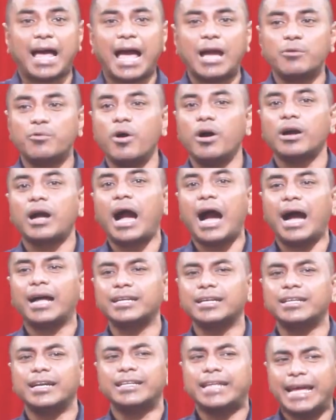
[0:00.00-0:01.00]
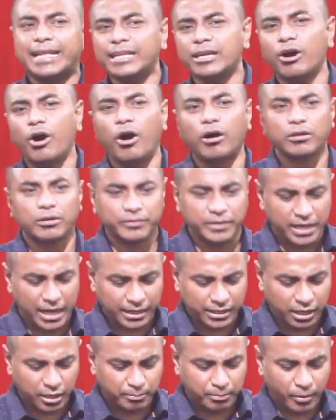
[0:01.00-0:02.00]
I work harder than any all of the
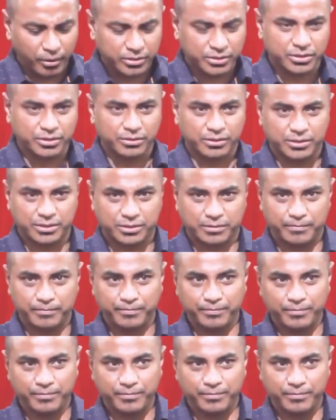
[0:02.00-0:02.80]
other apostles.